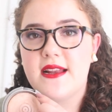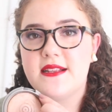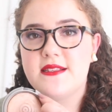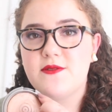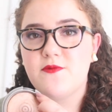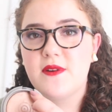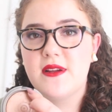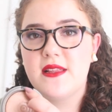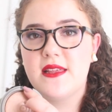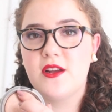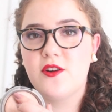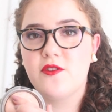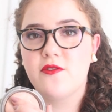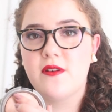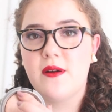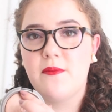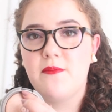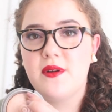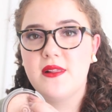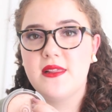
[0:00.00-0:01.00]
It's really
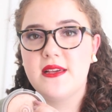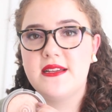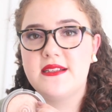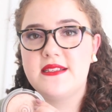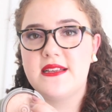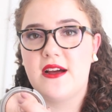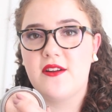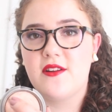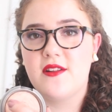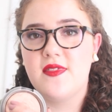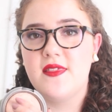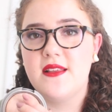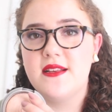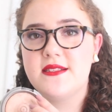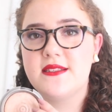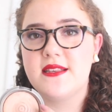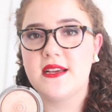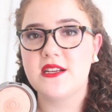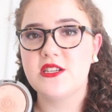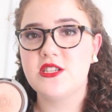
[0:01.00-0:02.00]
crumbly down in
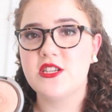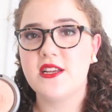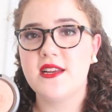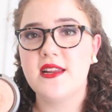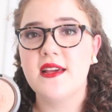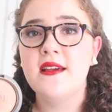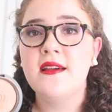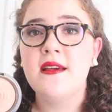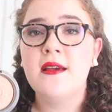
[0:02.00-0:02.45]
this section,